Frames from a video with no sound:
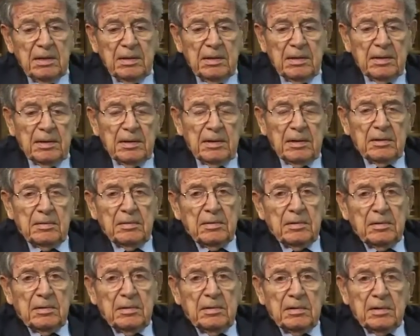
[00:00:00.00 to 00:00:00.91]
uh
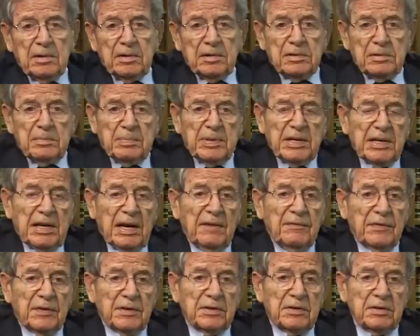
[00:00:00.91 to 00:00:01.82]
there's a big
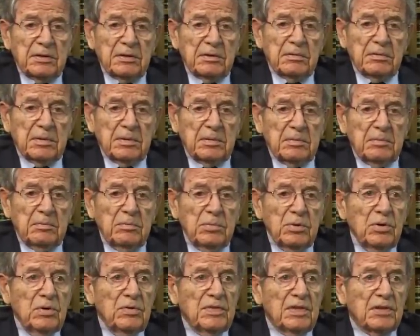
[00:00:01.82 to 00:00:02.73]
effort to
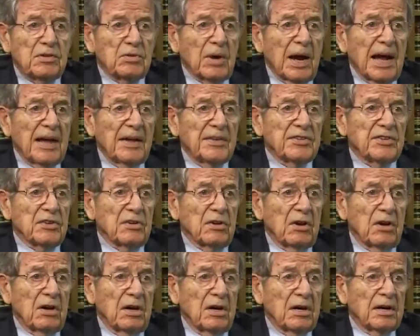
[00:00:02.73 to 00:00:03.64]
move the trials
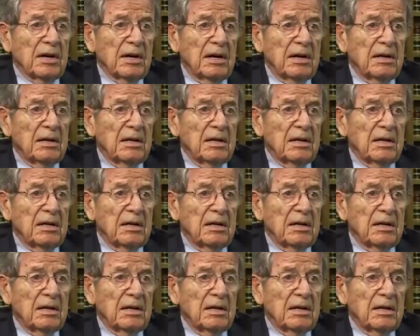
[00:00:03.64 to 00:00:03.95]
along